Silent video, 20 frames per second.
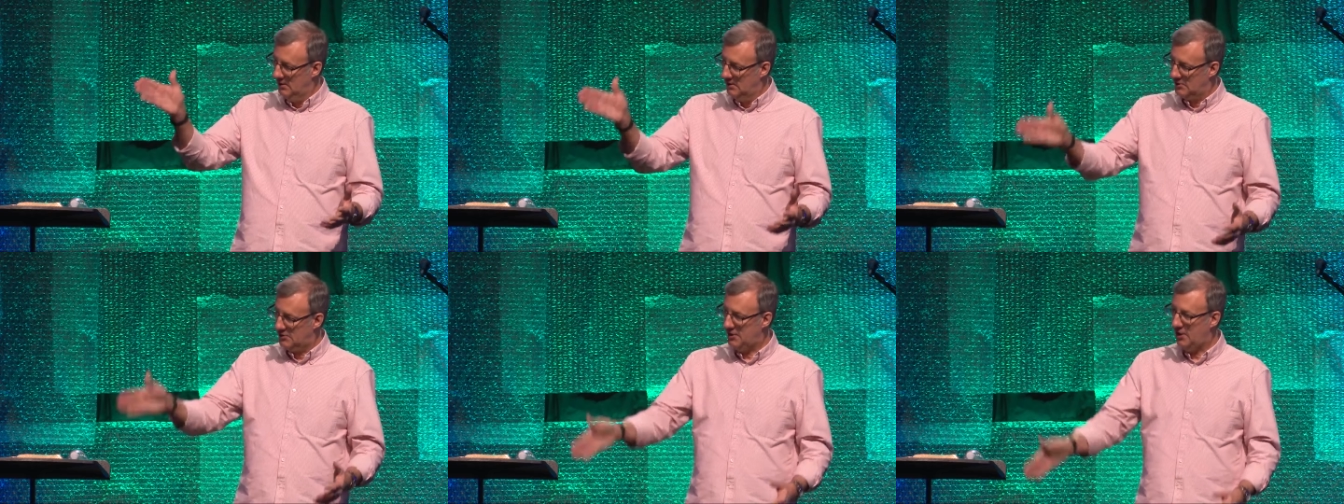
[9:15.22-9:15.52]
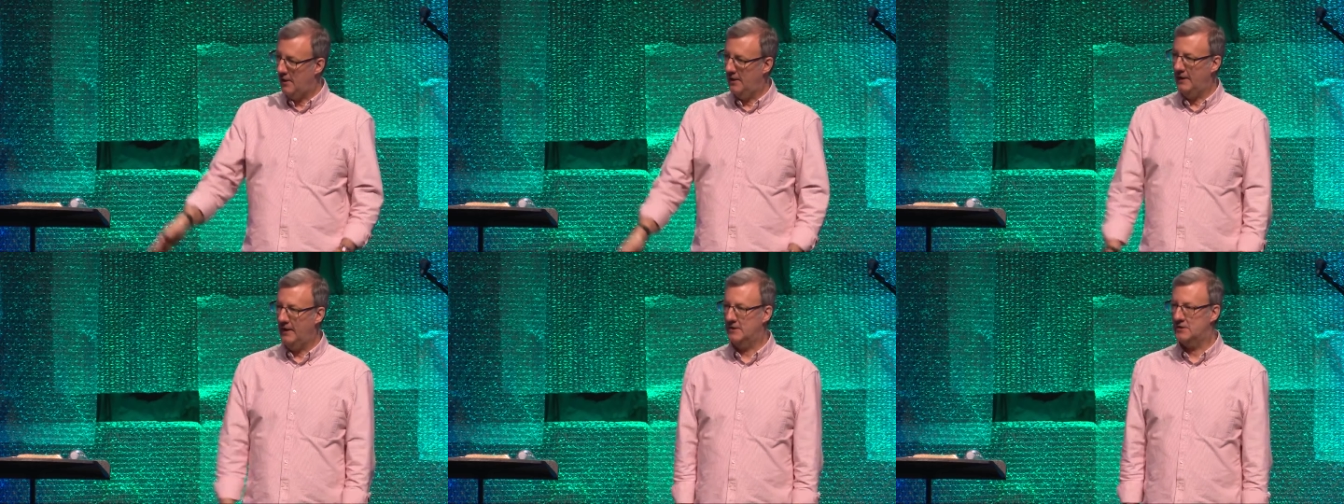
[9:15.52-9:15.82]

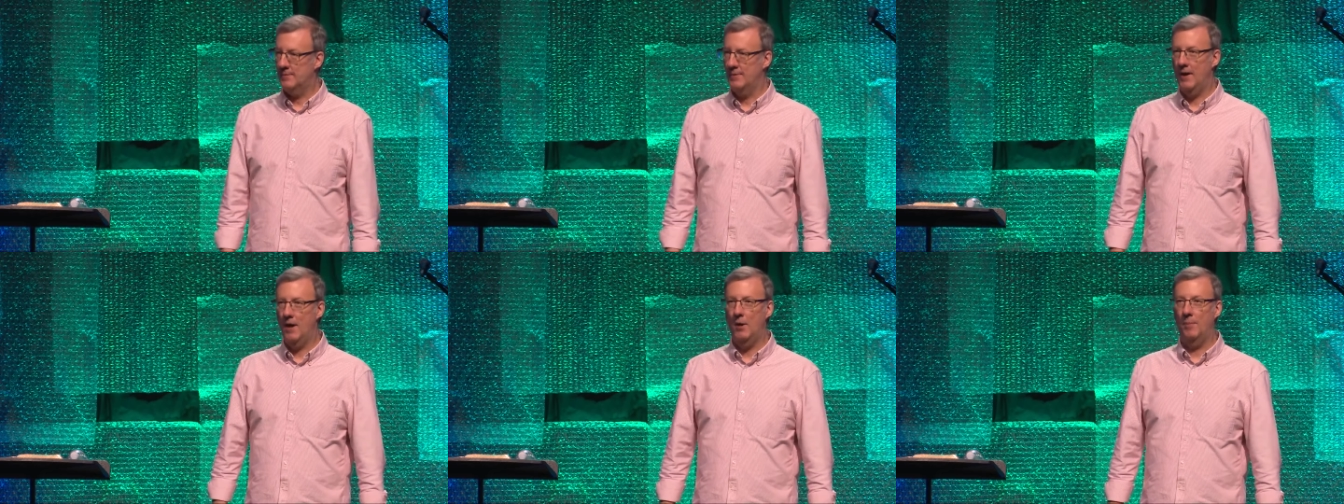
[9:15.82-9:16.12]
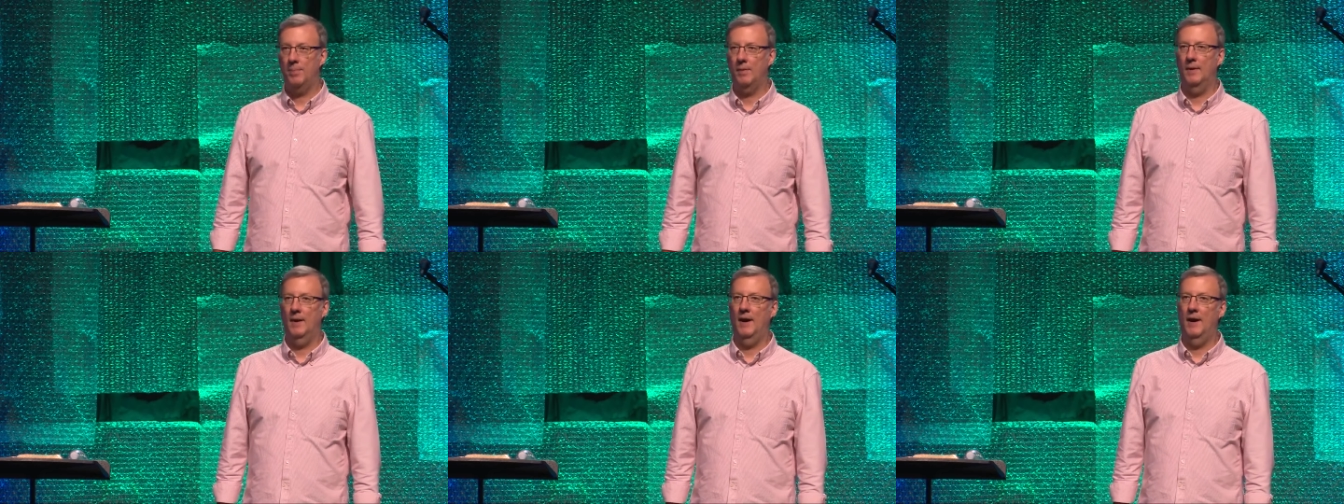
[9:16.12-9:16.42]
Sorry, you need some
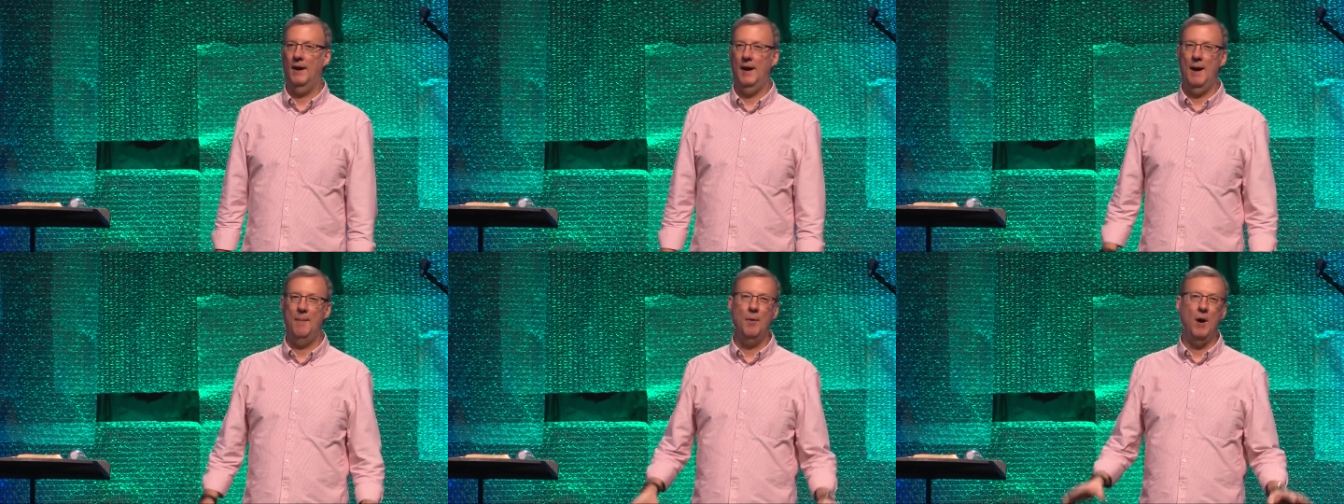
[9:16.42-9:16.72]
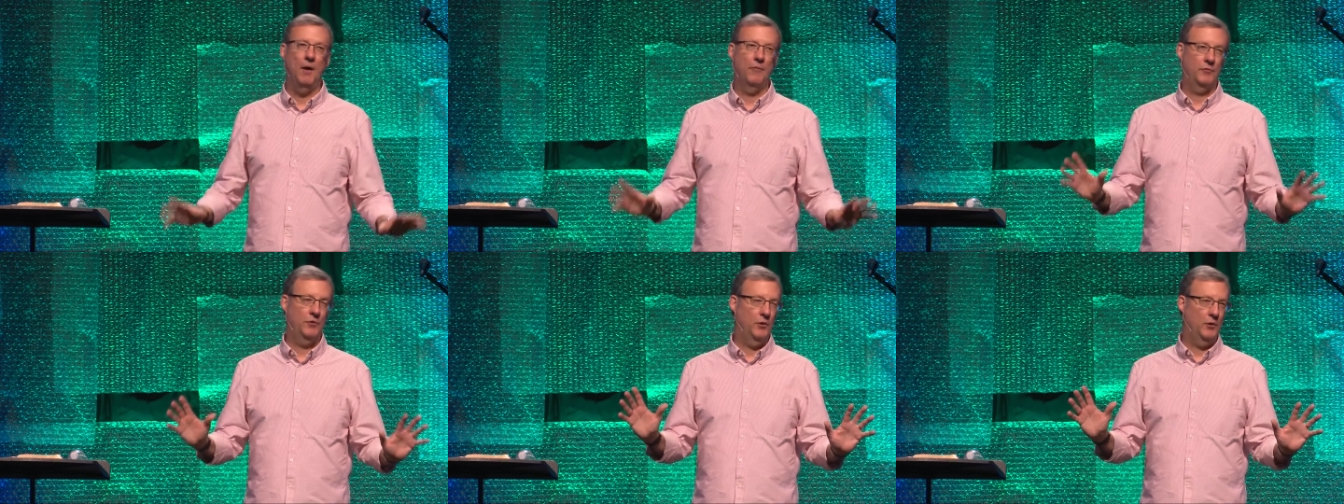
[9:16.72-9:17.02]
help? Uh, I'm
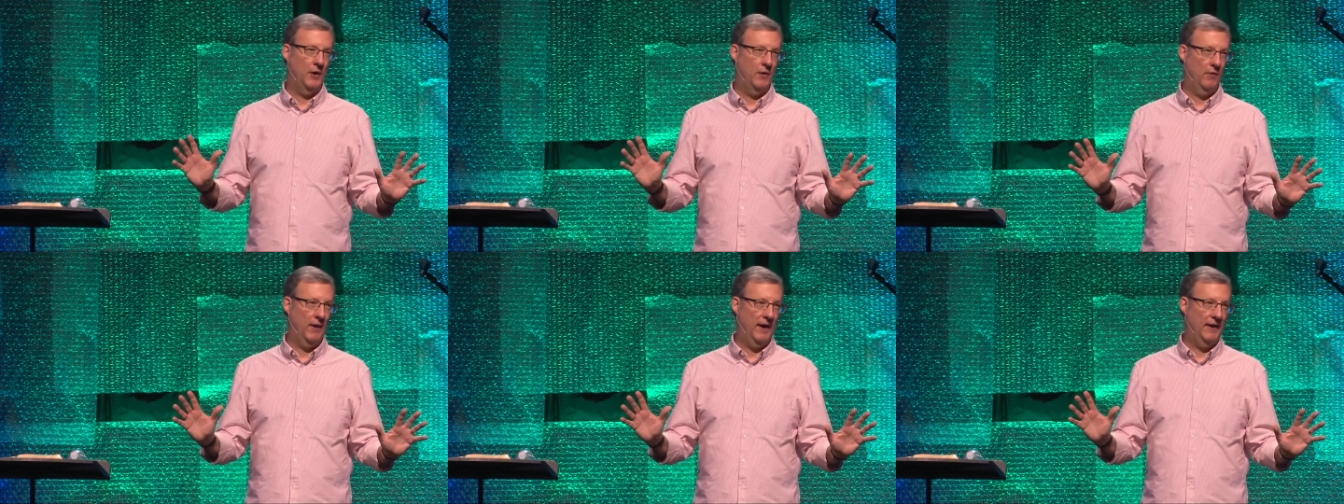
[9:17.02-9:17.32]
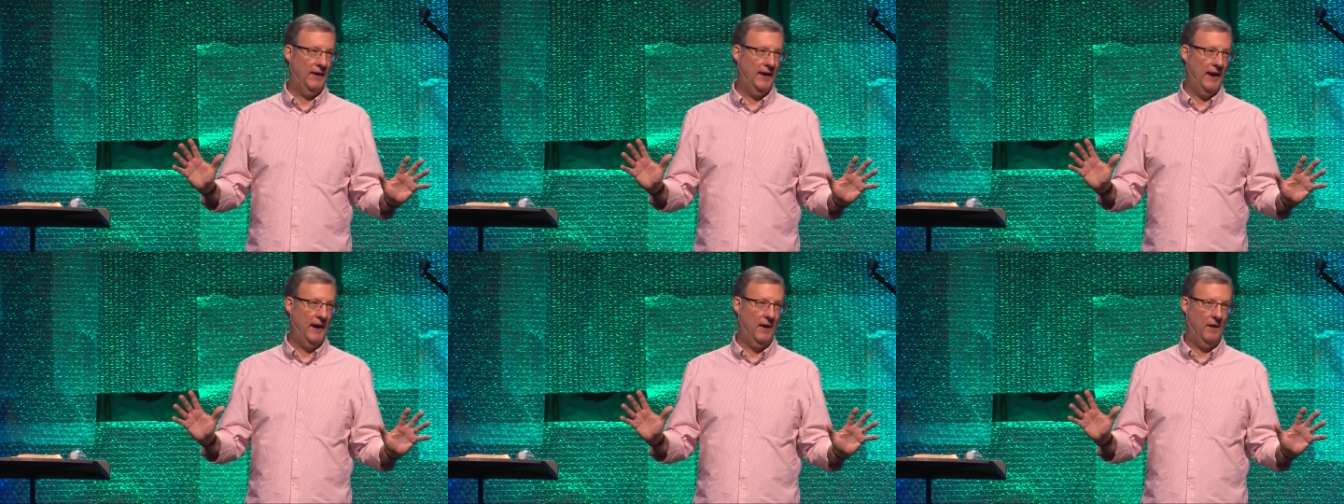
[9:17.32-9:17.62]
off duty right
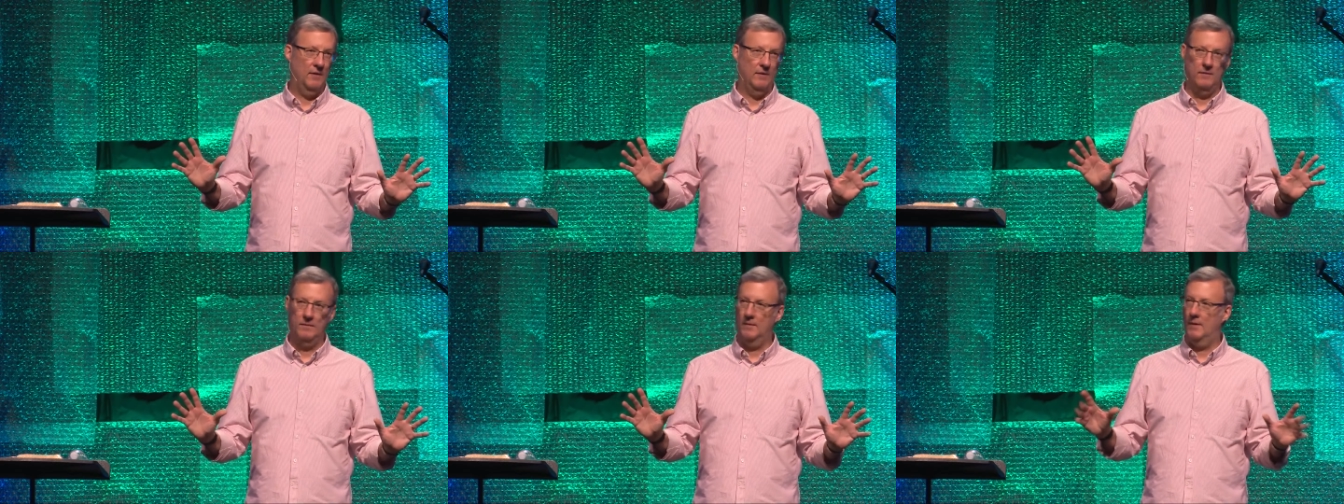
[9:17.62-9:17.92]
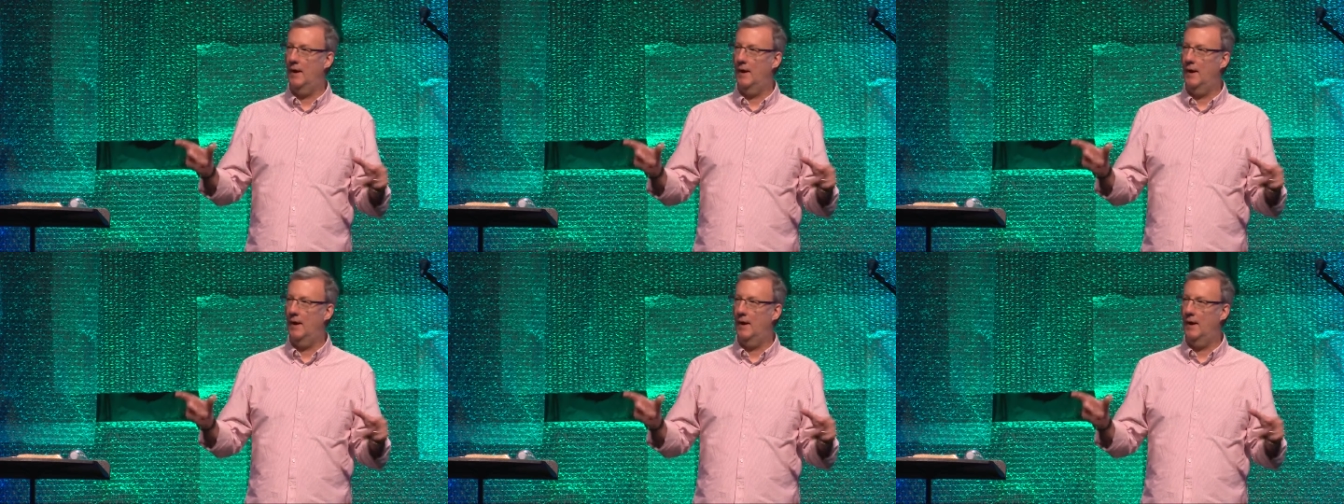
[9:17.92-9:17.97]
now.